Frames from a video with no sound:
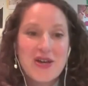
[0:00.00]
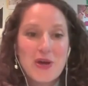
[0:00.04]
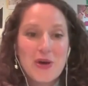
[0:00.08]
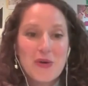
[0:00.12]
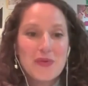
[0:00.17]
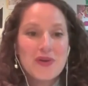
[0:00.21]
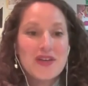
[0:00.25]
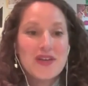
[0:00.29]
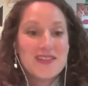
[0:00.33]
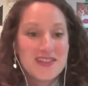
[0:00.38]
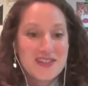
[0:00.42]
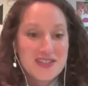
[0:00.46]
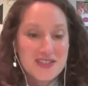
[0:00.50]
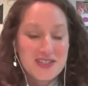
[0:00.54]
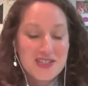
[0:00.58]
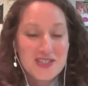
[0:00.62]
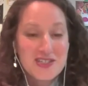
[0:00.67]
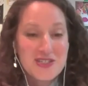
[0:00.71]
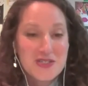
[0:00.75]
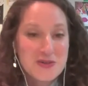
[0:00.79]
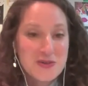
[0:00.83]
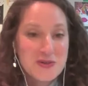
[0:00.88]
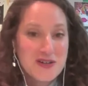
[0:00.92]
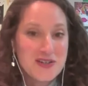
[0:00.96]
We looked
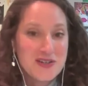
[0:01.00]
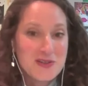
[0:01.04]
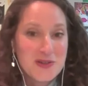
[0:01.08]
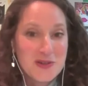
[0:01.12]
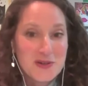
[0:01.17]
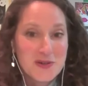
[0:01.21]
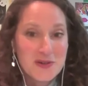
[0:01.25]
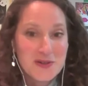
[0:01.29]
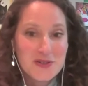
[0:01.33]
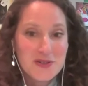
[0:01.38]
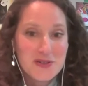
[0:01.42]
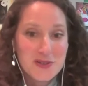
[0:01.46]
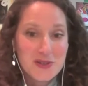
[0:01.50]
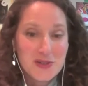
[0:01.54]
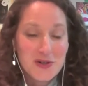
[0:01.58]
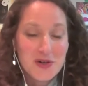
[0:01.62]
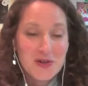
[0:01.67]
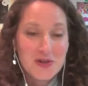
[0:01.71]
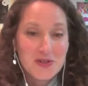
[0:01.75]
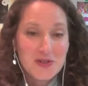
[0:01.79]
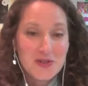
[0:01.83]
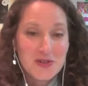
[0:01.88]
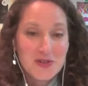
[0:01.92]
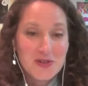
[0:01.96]
to our local
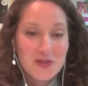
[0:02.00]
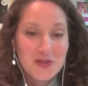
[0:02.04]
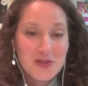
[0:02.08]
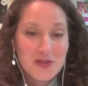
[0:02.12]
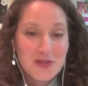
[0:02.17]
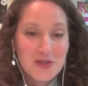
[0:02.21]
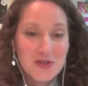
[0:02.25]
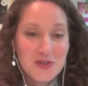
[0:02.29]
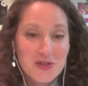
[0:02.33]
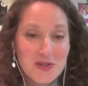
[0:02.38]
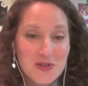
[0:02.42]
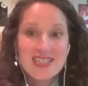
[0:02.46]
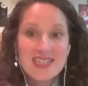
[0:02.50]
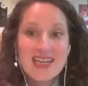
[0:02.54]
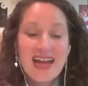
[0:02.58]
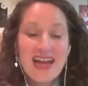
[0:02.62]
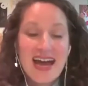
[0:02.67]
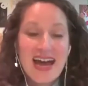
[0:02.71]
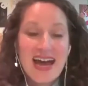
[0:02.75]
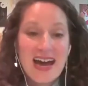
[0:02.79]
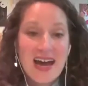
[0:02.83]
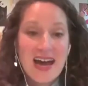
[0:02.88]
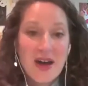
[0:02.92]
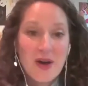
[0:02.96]
cultures
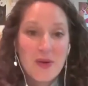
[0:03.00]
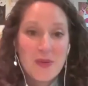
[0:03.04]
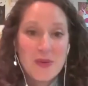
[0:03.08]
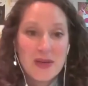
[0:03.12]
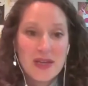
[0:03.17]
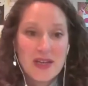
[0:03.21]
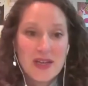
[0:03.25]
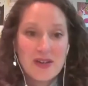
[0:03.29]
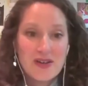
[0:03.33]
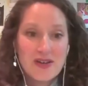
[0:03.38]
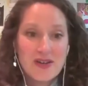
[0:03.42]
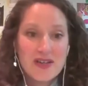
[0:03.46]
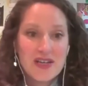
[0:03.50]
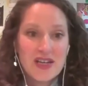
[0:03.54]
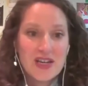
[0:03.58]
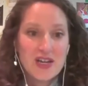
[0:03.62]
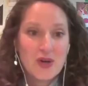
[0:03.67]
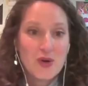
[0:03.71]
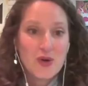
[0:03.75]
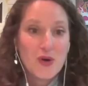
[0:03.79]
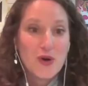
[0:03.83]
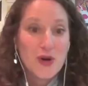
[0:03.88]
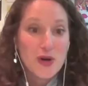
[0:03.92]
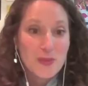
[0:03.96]
to see how we
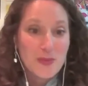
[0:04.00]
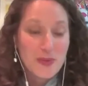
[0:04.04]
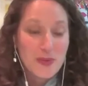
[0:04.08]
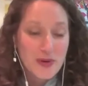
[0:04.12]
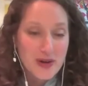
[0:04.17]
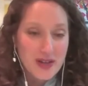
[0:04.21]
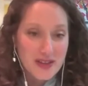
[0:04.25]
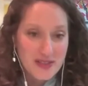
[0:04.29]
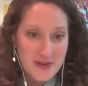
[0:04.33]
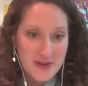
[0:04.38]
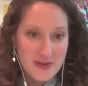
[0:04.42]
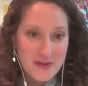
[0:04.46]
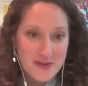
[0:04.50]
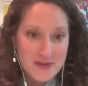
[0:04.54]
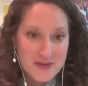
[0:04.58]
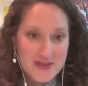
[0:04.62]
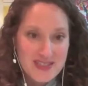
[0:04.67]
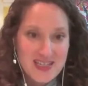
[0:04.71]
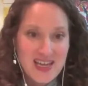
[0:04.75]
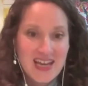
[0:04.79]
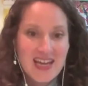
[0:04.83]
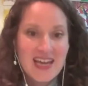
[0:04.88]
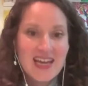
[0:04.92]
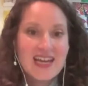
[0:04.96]
could incorporate
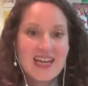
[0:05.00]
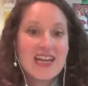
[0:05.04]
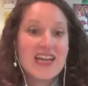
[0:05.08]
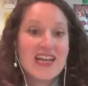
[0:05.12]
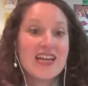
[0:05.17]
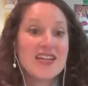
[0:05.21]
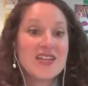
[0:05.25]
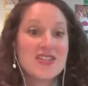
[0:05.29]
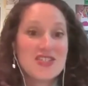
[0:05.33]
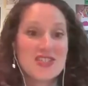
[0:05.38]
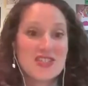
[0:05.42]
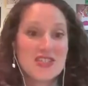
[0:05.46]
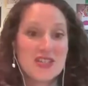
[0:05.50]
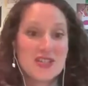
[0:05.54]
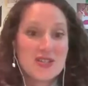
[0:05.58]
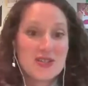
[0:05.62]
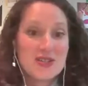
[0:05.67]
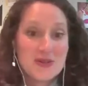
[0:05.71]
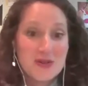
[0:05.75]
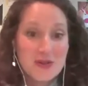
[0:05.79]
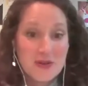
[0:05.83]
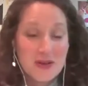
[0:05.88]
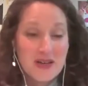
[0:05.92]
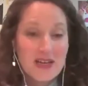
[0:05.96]
those into